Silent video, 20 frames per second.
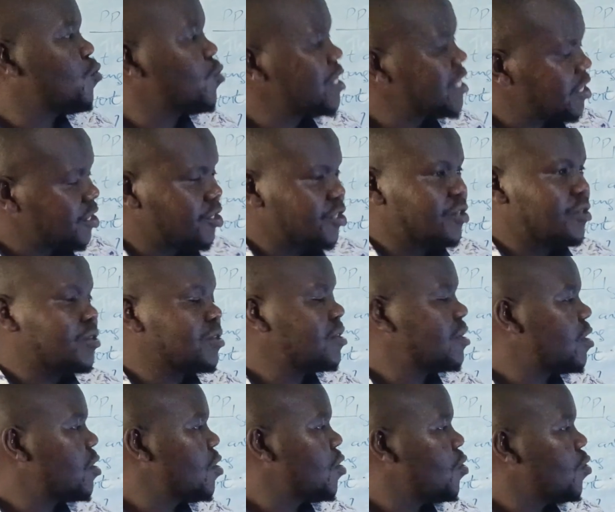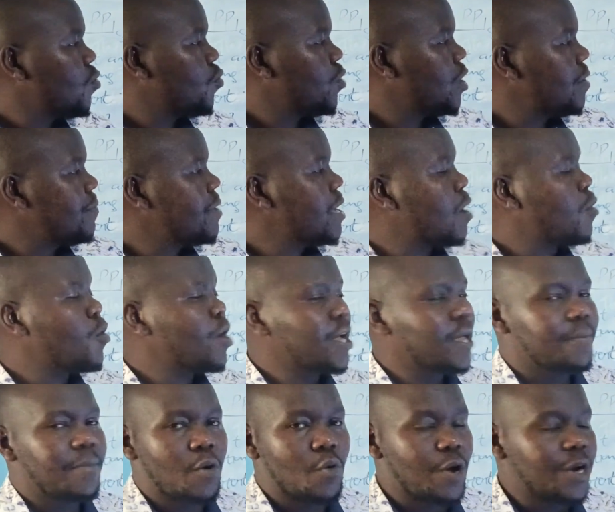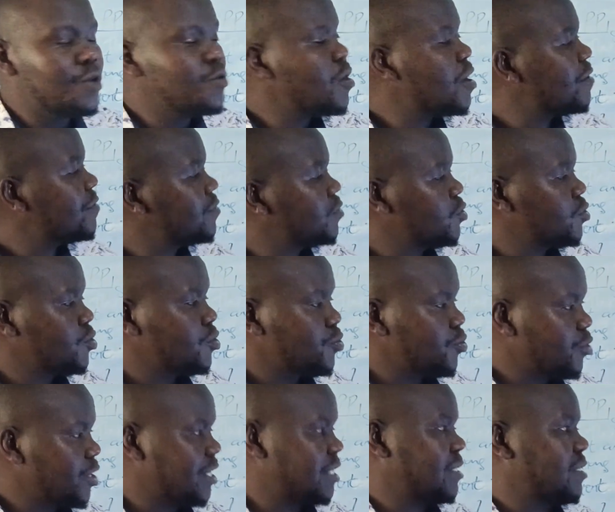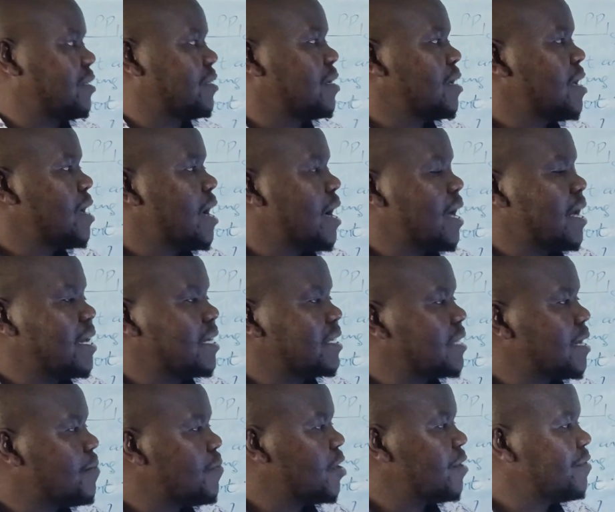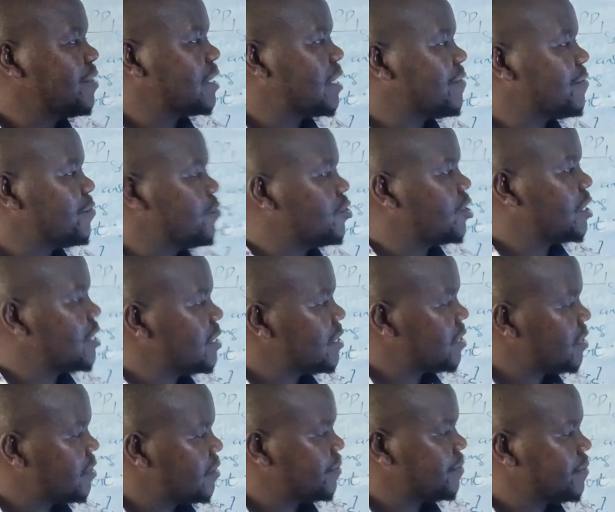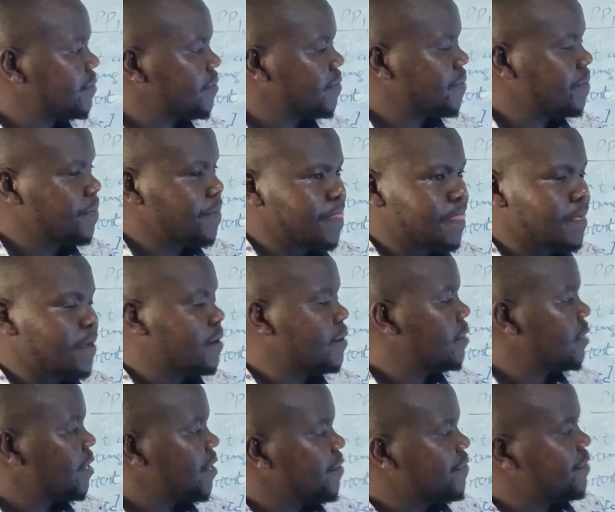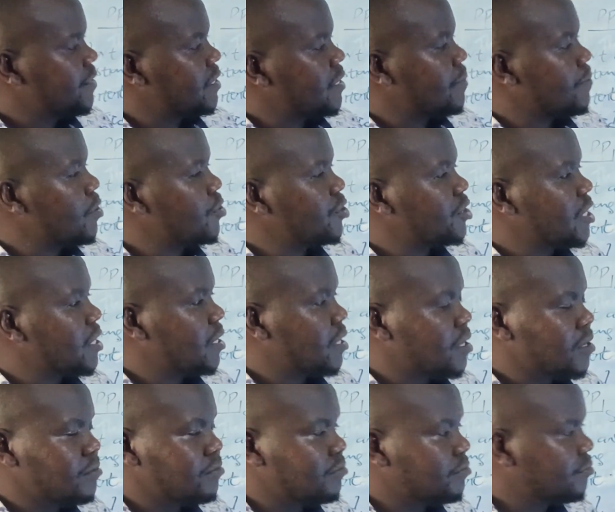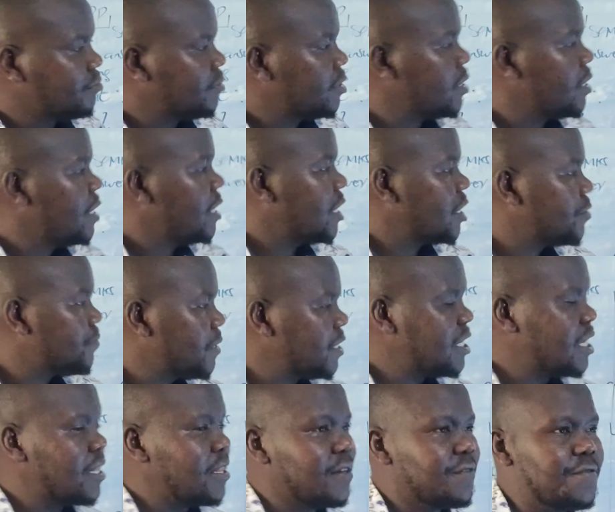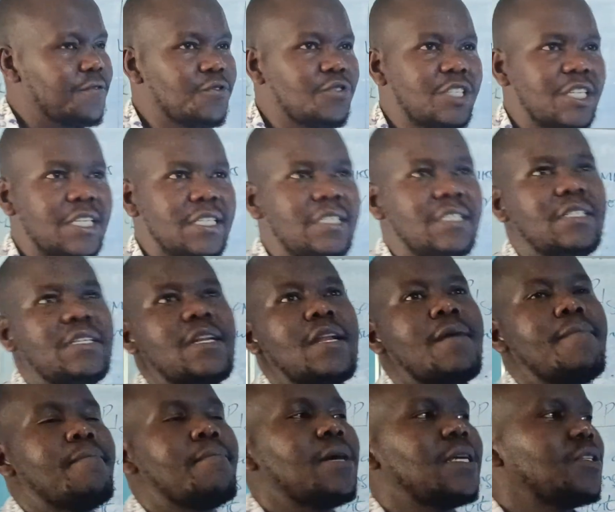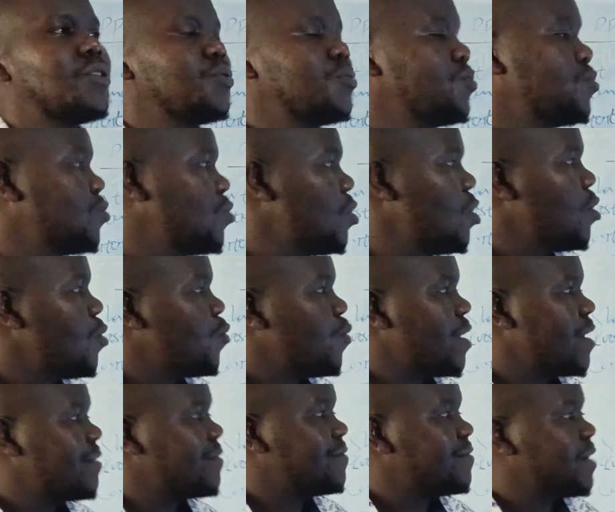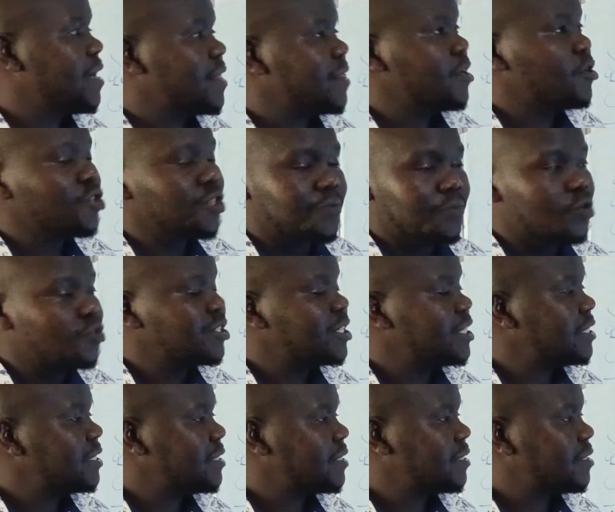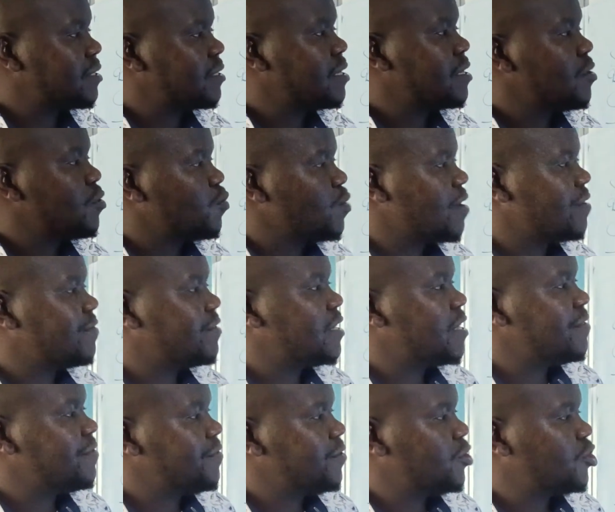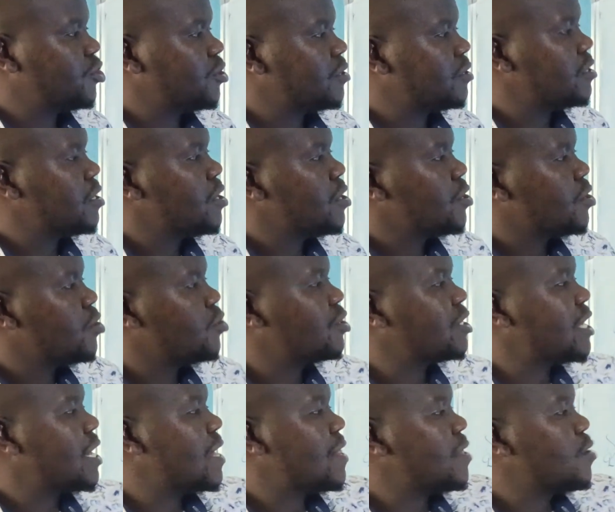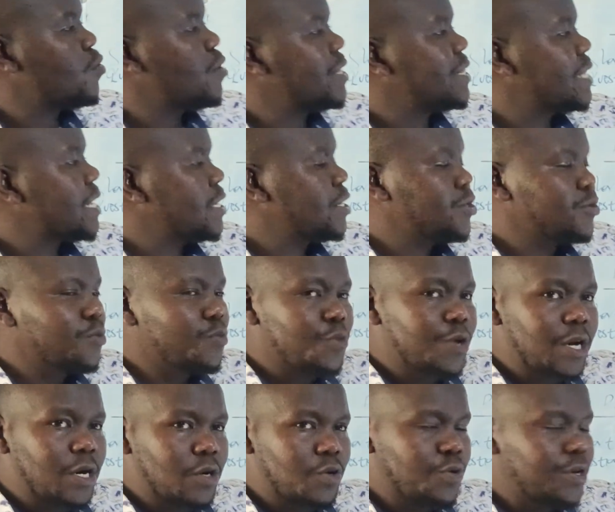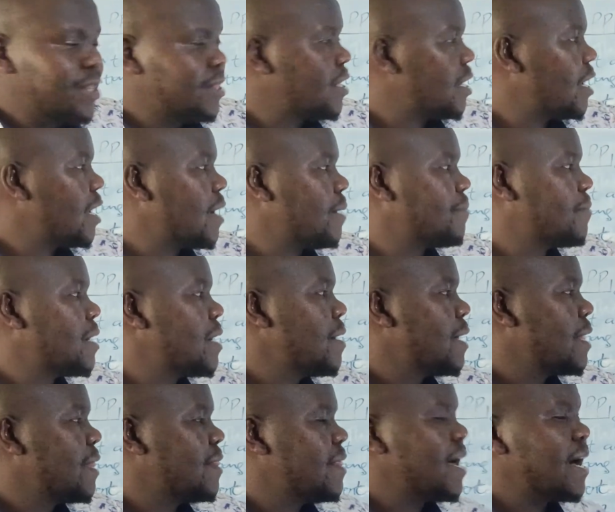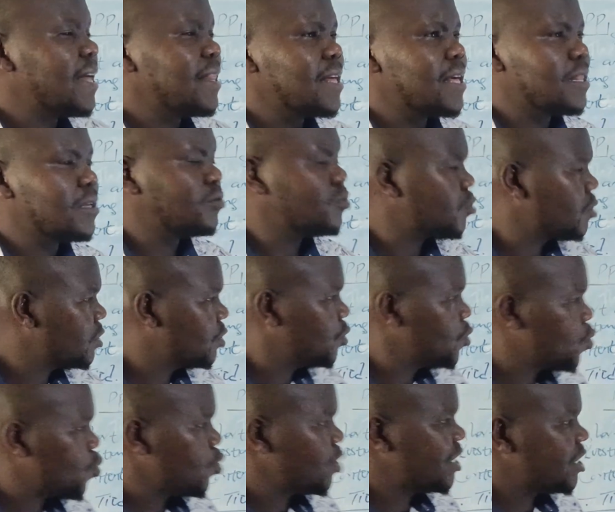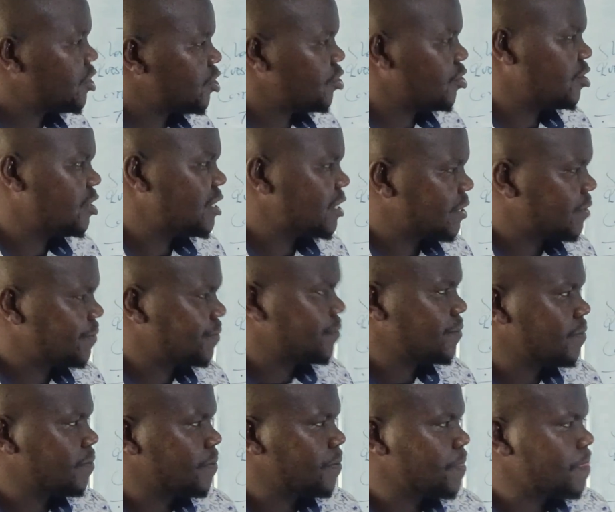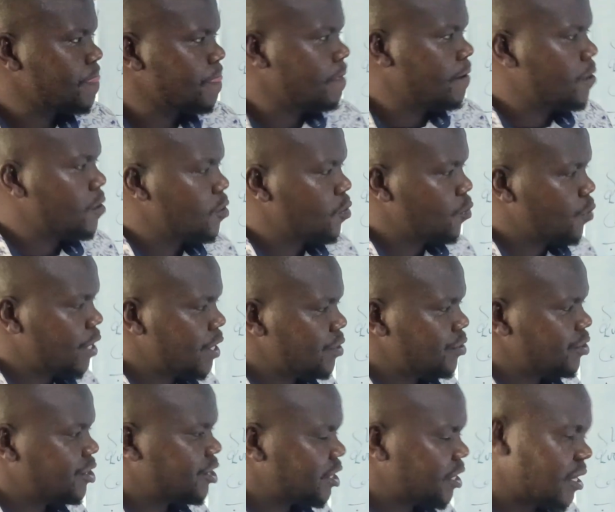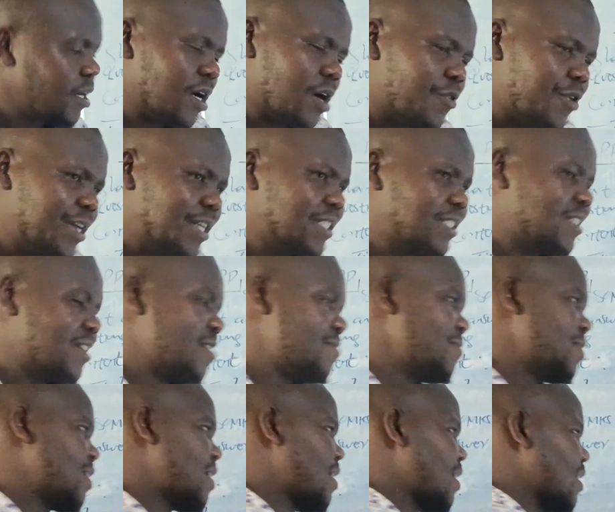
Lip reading: question will be a workable one. You have to do it. An example, if it's a food test, if it's about, especially the food test, number 2, we have the osmosis, we have diffusion. Those are the ones that you will do in the lab. The other 2 questions, when you check our examiner